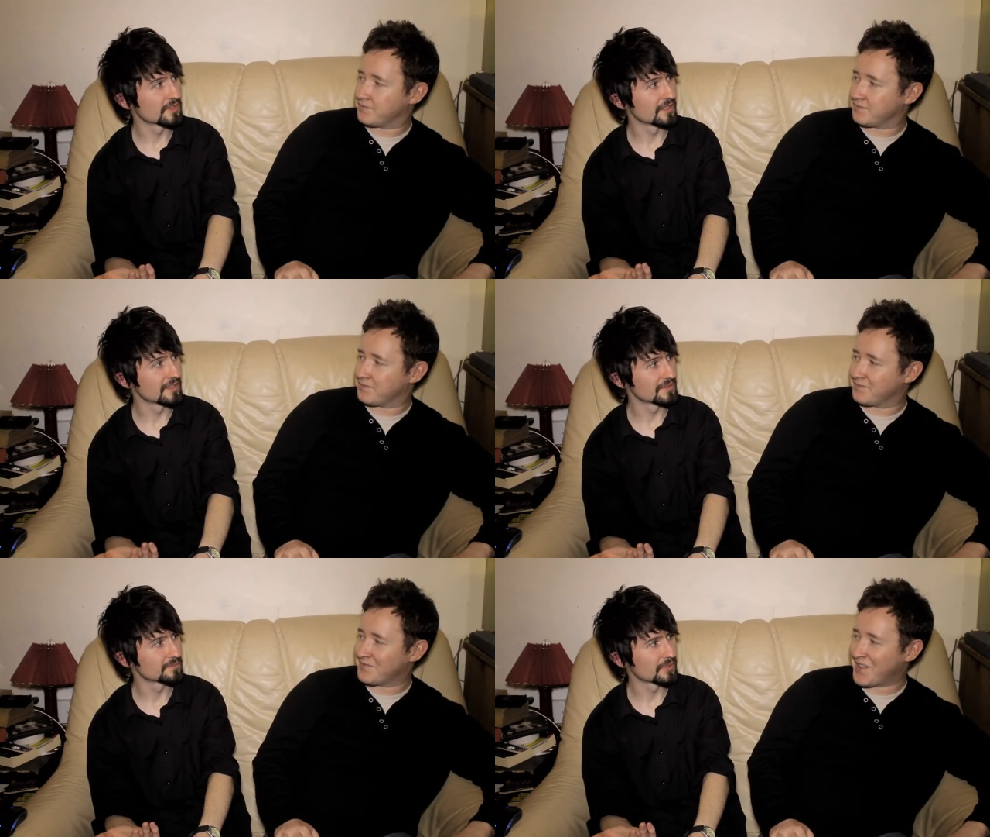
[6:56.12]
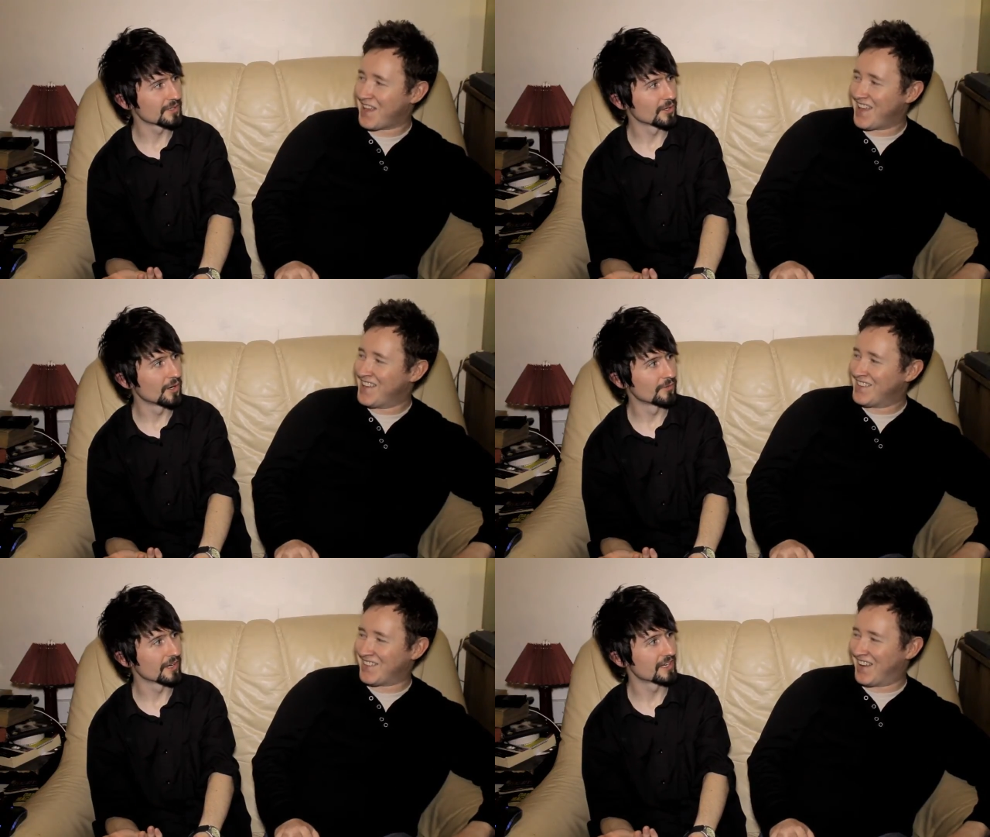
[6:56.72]
Speaker 1: that part
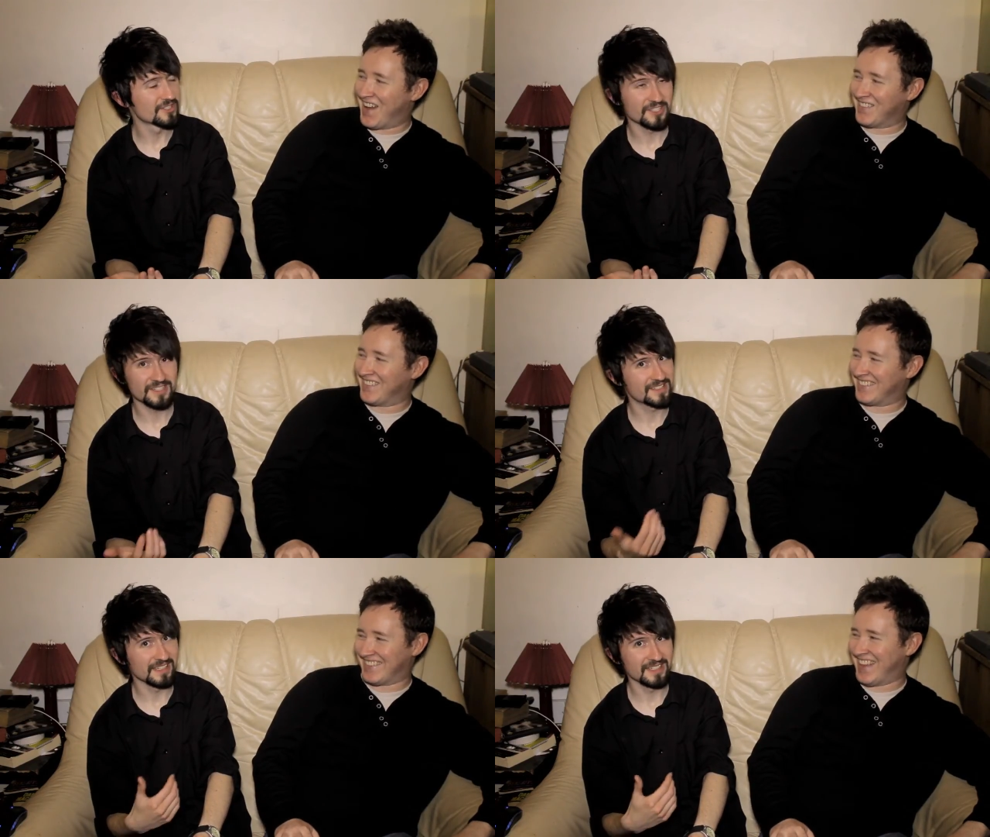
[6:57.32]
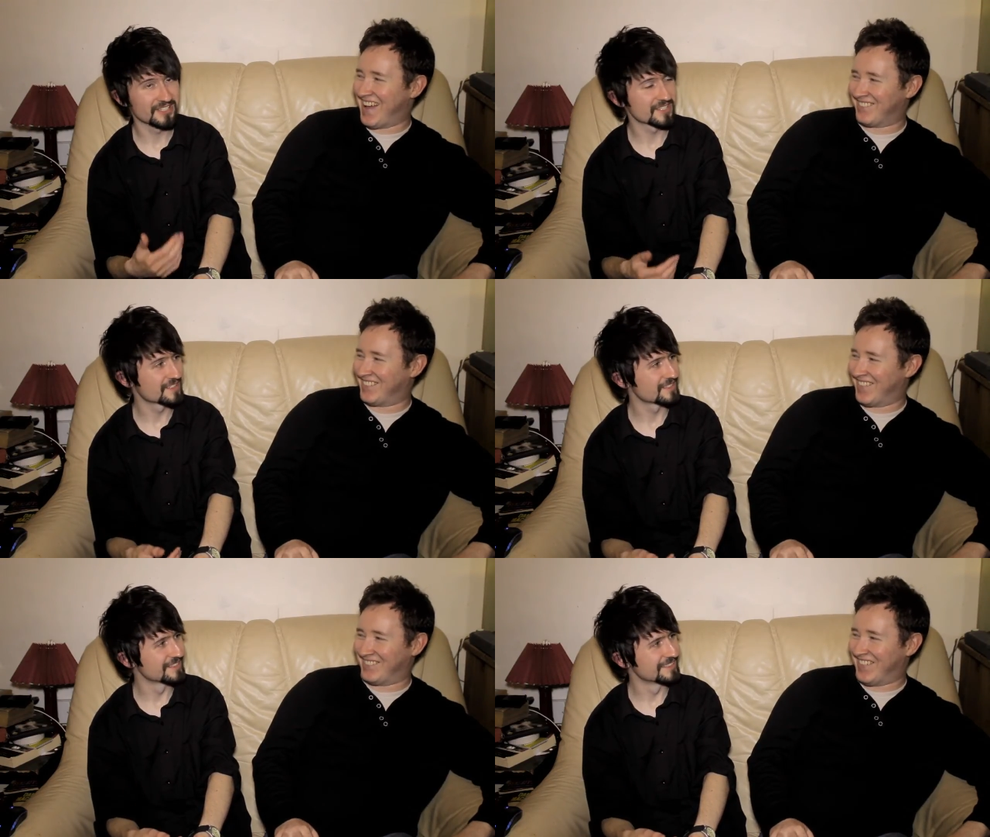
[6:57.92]
of it. Sorry, I just, I just
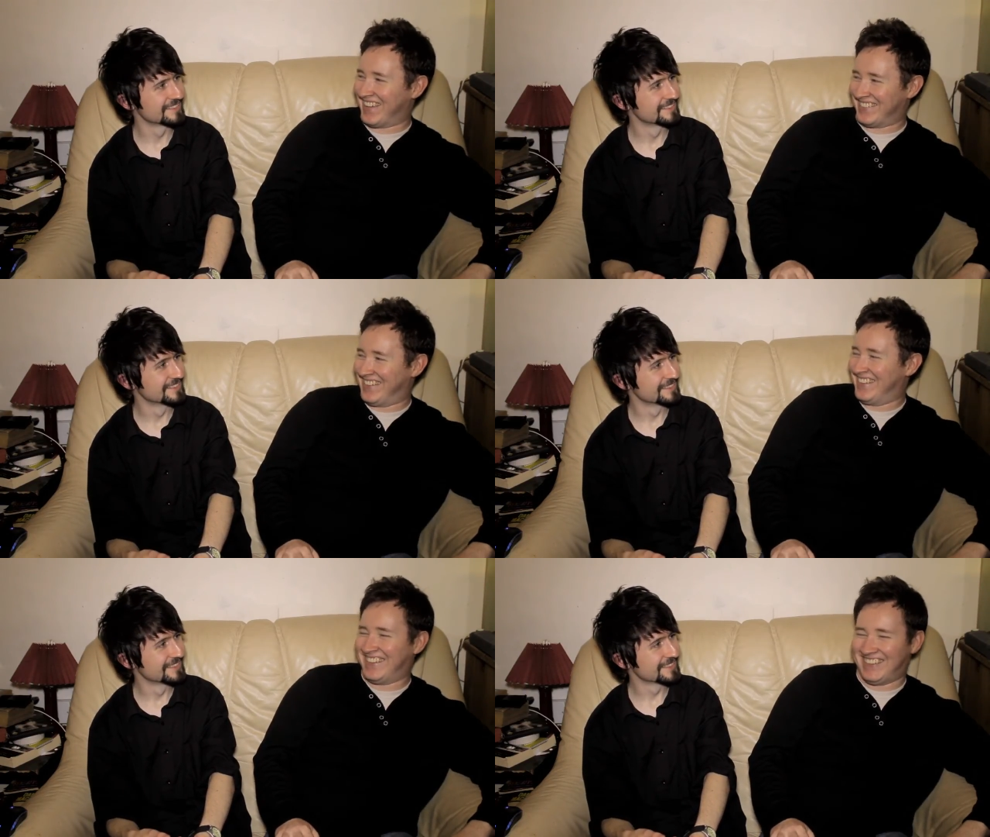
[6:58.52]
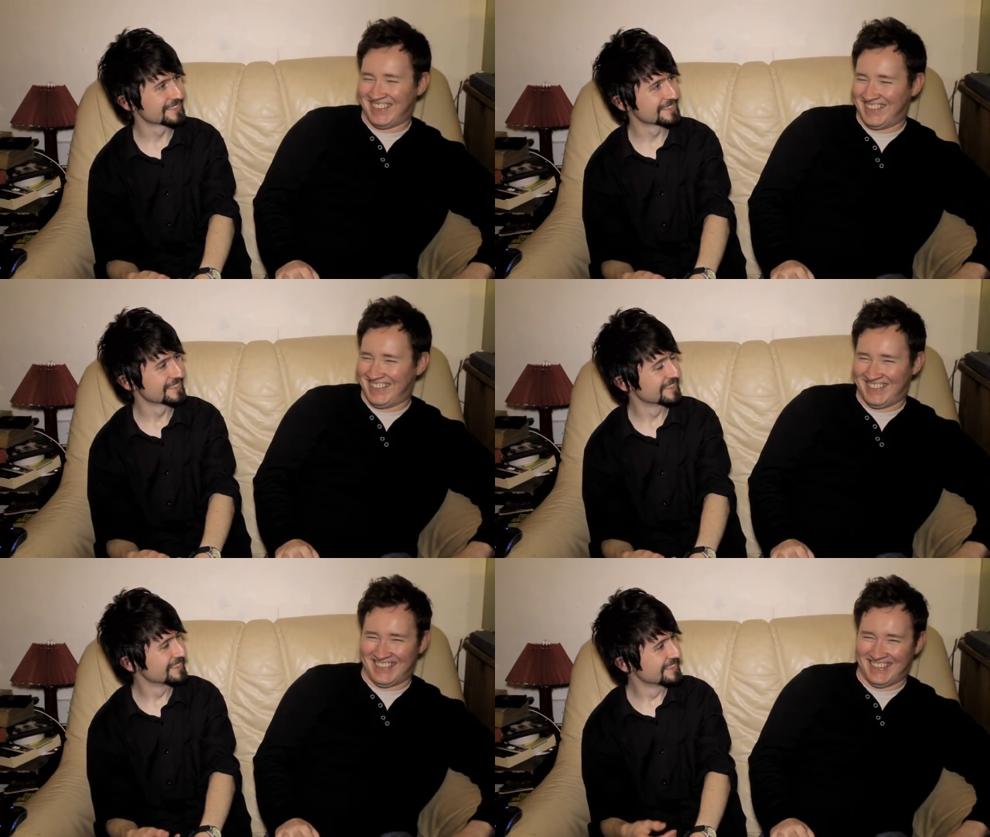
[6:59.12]
laughed just at
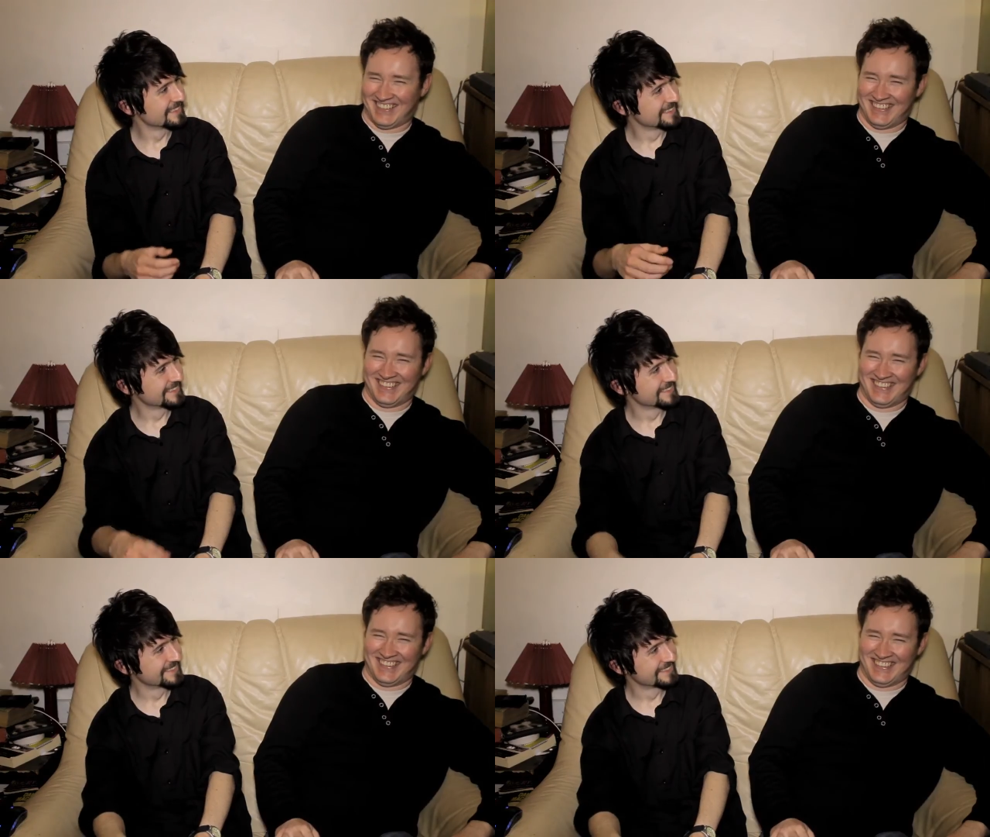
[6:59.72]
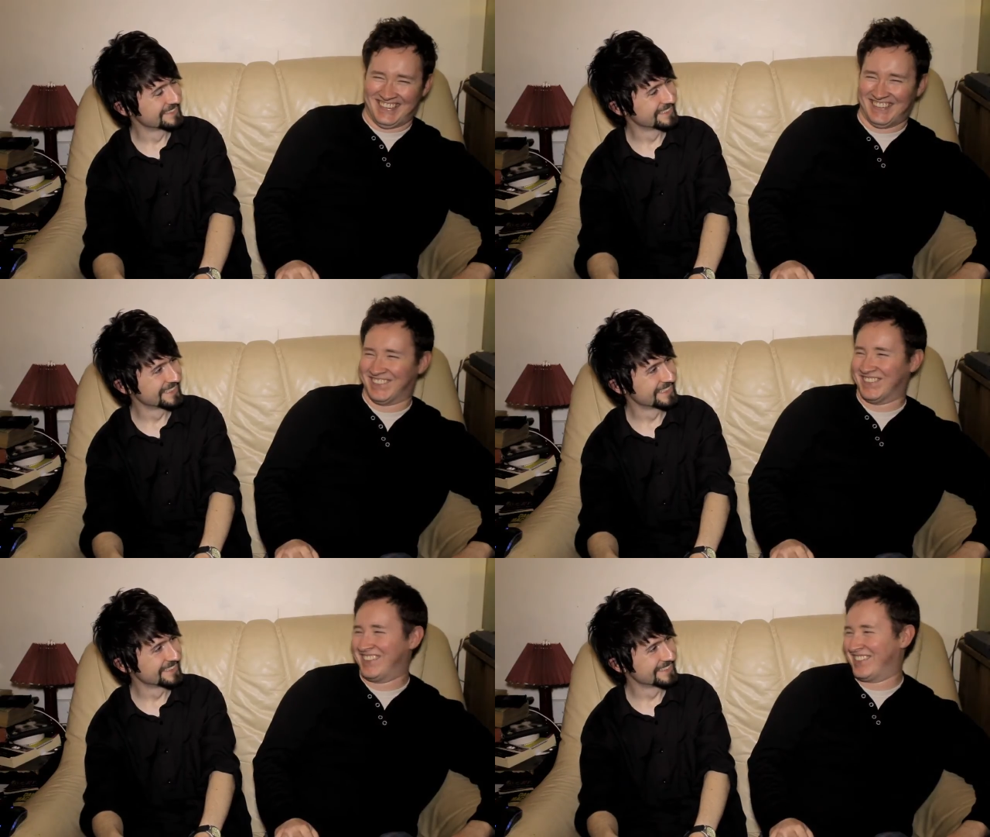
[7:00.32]
the that
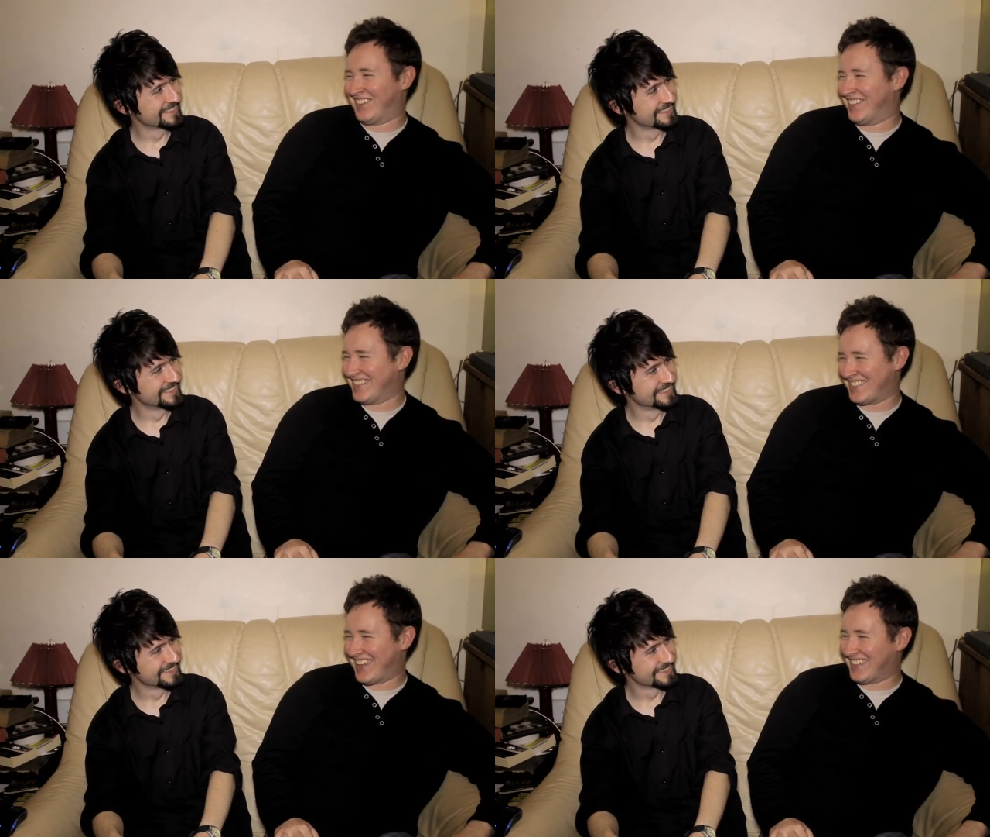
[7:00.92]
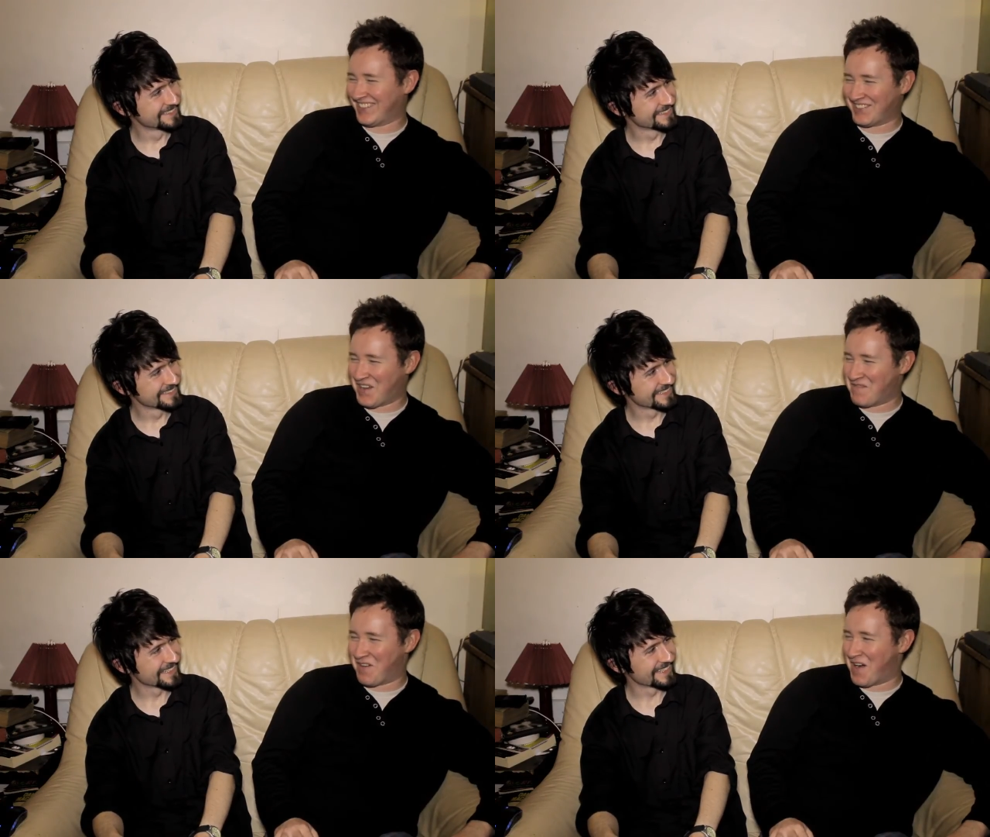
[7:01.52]
your retort started
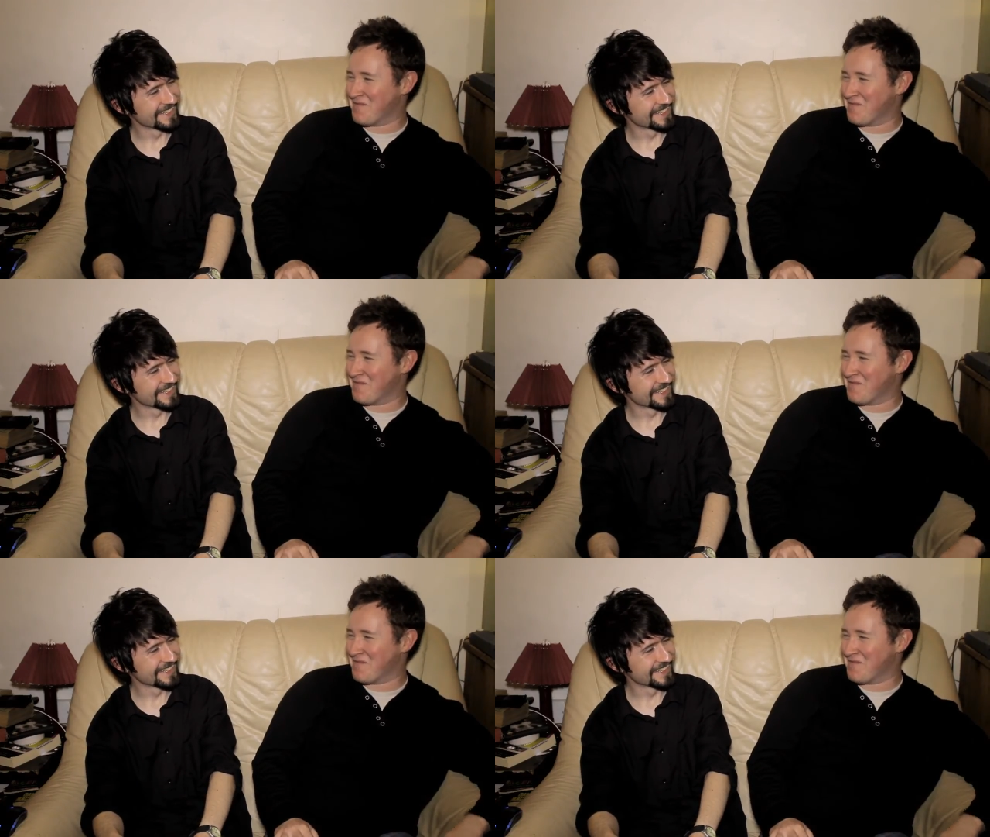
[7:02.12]
with a bark.